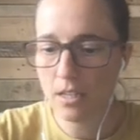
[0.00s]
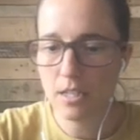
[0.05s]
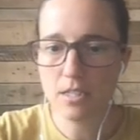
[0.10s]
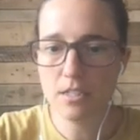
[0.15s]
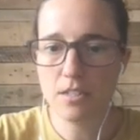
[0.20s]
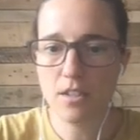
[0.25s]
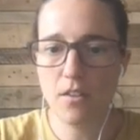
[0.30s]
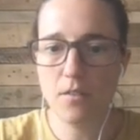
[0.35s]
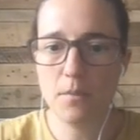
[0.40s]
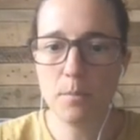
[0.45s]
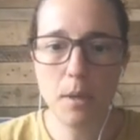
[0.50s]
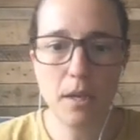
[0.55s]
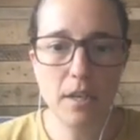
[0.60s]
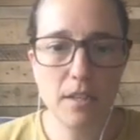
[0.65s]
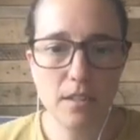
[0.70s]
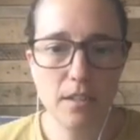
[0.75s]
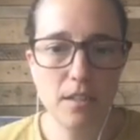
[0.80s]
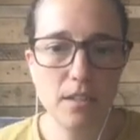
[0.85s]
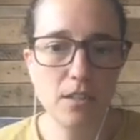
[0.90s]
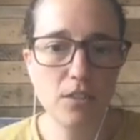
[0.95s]
Sort of
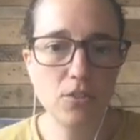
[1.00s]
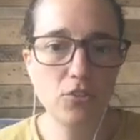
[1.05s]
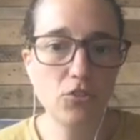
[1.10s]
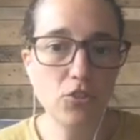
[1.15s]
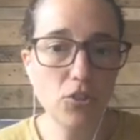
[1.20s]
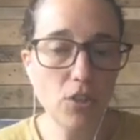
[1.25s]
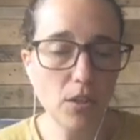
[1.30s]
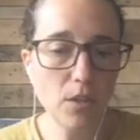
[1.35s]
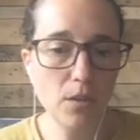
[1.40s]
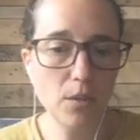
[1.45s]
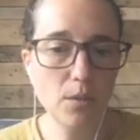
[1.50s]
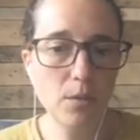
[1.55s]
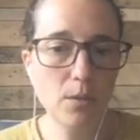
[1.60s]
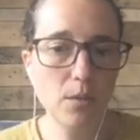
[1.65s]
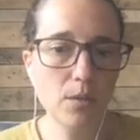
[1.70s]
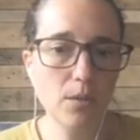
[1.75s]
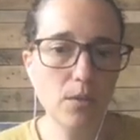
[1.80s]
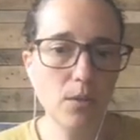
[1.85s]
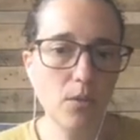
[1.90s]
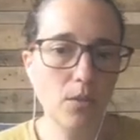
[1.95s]
part two,
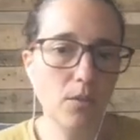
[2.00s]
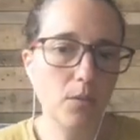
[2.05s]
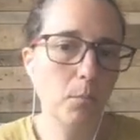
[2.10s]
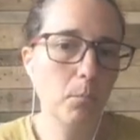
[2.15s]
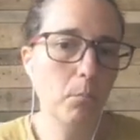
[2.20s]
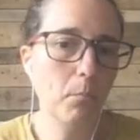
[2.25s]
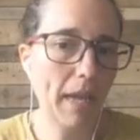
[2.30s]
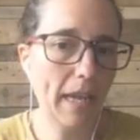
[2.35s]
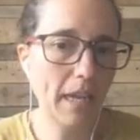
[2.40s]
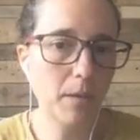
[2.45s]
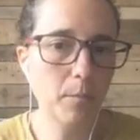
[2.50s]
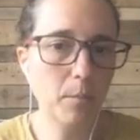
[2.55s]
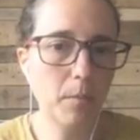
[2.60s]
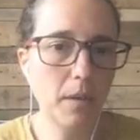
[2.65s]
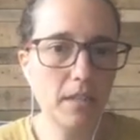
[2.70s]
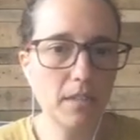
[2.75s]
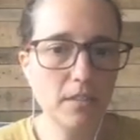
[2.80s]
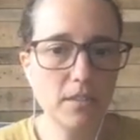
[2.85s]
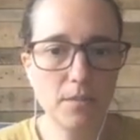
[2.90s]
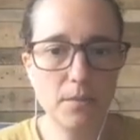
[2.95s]
or main
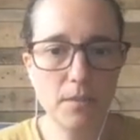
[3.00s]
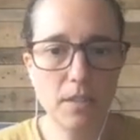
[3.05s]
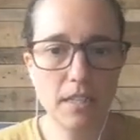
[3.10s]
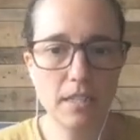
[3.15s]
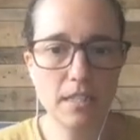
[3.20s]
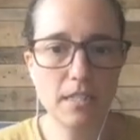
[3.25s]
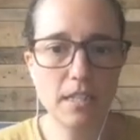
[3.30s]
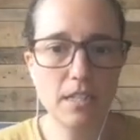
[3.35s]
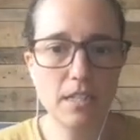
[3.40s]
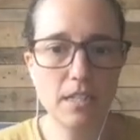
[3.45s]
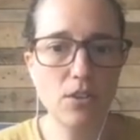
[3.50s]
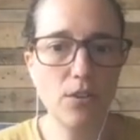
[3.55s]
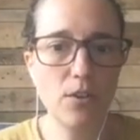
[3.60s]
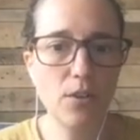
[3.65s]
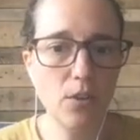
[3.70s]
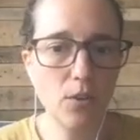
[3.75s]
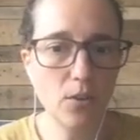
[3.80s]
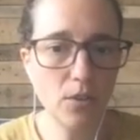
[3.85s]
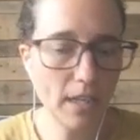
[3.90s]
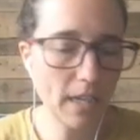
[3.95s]
part of this, is
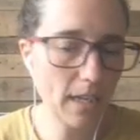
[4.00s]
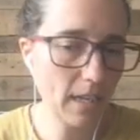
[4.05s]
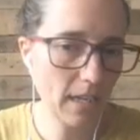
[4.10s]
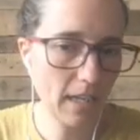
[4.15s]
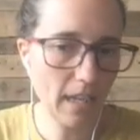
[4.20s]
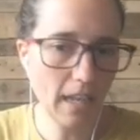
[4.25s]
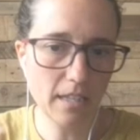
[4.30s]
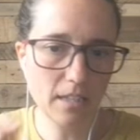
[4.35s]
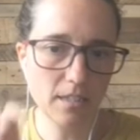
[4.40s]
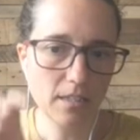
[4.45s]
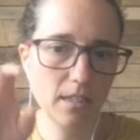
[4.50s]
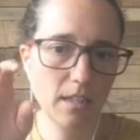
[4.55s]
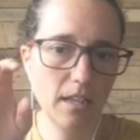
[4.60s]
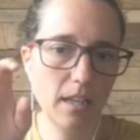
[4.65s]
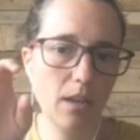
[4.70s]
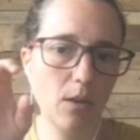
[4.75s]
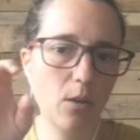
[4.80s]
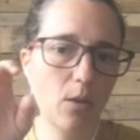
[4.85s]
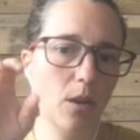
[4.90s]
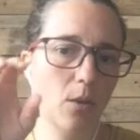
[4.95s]
looking again
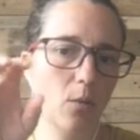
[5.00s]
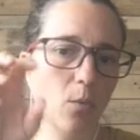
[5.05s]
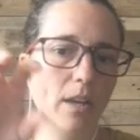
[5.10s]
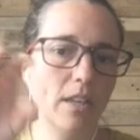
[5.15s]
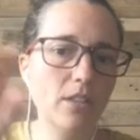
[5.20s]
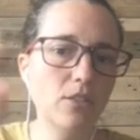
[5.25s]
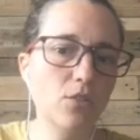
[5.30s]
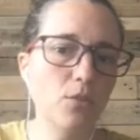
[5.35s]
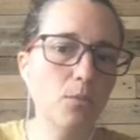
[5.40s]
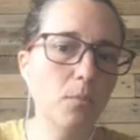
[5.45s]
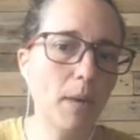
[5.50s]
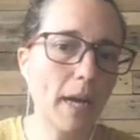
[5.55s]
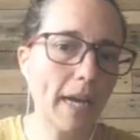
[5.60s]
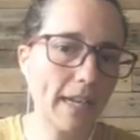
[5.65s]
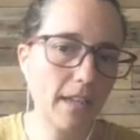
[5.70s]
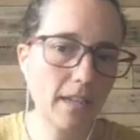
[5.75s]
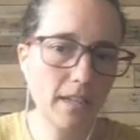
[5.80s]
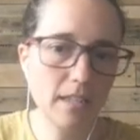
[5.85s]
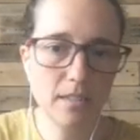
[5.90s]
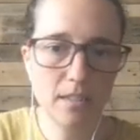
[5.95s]
a way to
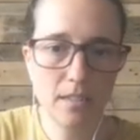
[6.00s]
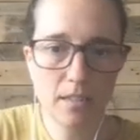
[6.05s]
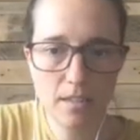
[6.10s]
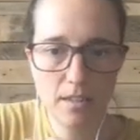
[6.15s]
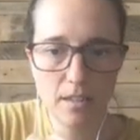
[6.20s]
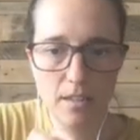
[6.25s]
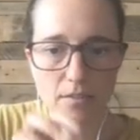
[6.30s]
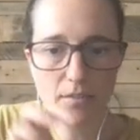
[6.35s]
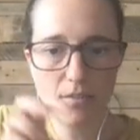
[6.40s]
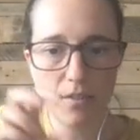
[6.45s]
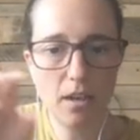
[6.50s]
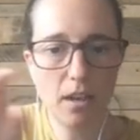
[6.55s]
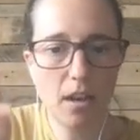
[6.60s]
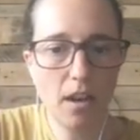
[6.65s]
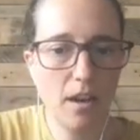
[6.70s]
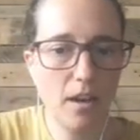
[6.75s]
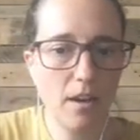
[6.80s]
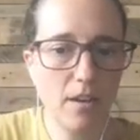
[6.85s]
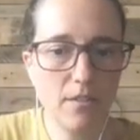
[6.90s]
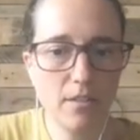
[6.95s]
bucket different
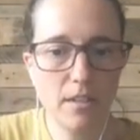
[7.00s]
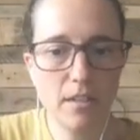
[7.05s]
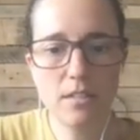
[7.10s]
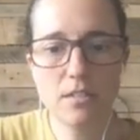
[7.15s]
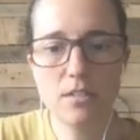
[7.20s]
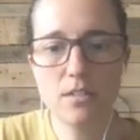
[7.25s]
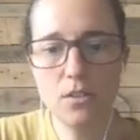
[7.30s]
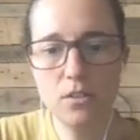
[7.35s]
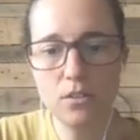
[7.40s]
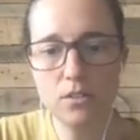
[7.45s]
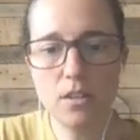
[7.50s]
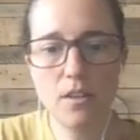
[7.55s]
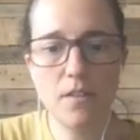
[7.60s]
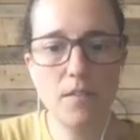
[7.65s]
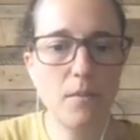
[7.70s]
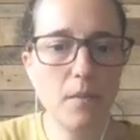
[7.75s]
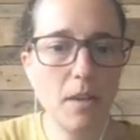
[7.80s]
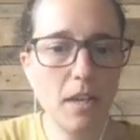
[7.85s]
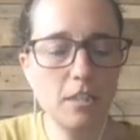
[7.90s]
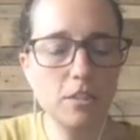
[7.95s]
areas. So
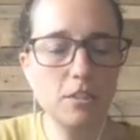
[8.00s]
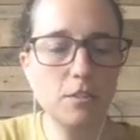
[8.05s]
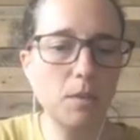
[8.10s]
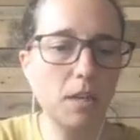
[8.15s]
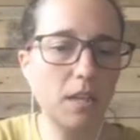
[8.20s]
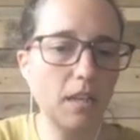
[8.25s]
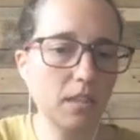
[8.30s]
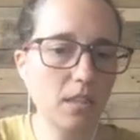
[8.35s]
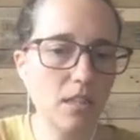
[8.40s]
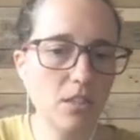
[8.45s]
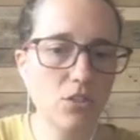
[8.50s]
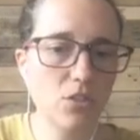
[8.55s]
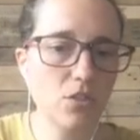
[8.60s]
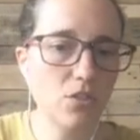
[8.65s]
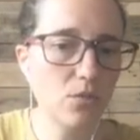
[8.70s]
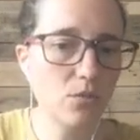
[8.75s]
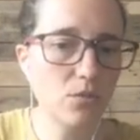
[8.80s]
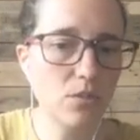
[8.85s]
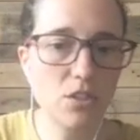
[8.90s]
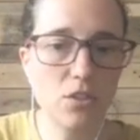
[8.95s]
self-management, attention
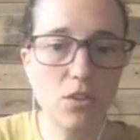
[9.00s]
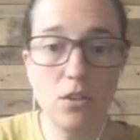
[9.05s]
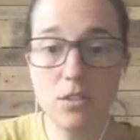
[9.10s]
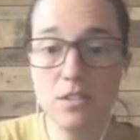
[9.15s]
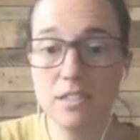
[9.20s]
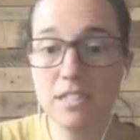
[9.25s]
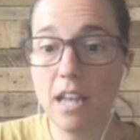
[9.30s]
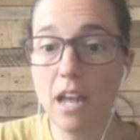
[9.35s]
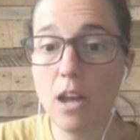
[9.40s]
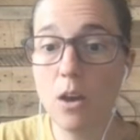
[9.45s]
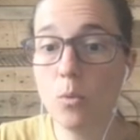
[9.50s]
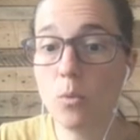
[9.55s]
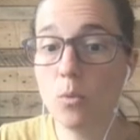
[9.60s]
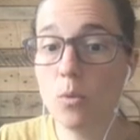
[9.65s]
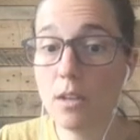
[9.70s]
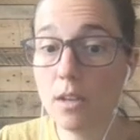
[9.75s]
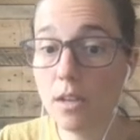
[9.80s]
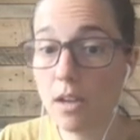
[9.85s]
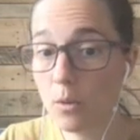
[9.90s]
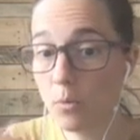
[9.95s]
to results, how
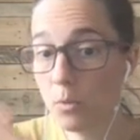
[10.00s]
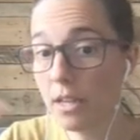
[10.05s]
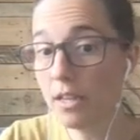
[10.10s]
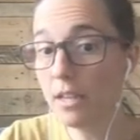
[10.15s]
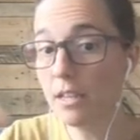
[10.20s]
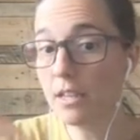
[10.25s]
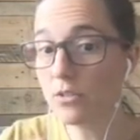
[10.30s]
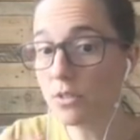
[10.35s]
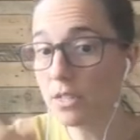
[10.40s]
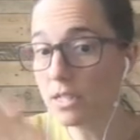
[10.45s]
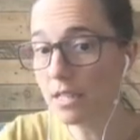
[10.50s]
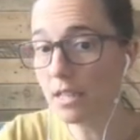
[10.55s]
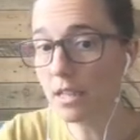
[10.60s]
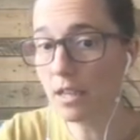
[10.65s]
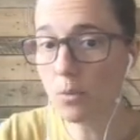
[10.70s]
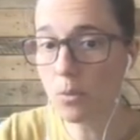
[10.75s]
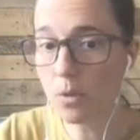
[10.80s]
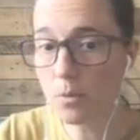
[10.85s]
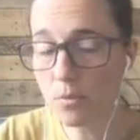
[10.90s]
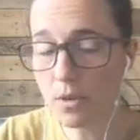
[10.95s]
are we increasing
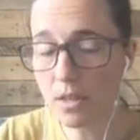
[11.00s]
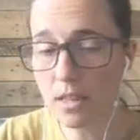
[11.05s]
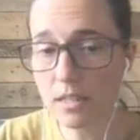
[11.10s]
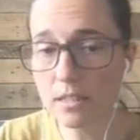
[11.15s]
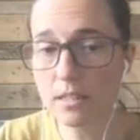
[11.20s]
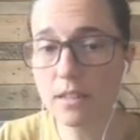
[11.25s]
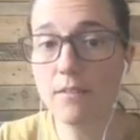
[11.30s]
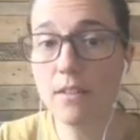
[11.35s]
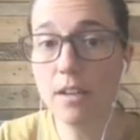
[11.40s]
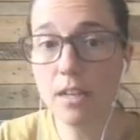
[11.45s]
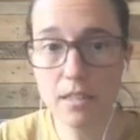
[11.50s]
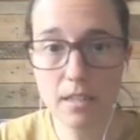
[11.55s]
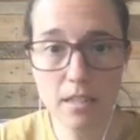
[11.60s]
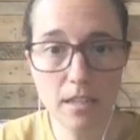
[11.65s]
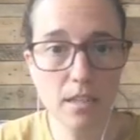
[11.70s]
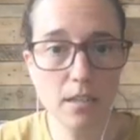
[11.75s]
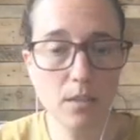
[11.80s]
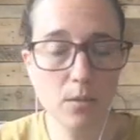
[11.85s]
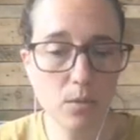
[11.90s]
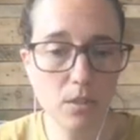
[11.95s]
our
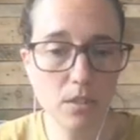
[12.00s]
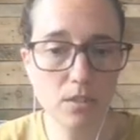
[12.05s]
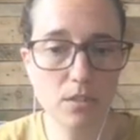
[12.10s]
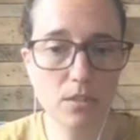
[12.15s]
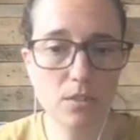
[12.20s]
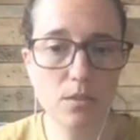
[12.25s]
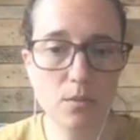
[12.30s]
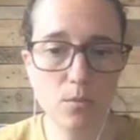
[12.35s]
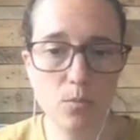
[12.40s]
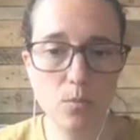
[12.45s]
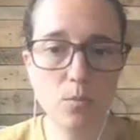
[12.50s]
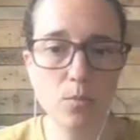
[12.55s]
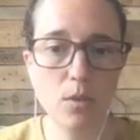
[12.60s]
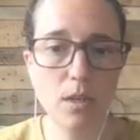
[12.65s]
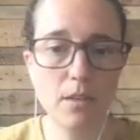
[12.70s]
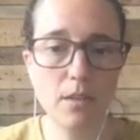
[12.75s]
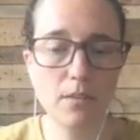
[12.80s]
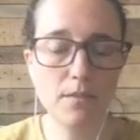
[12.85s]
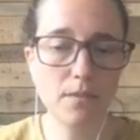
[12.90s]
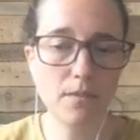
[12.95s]
predictability, which
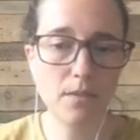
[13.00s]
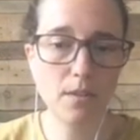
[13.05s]
one of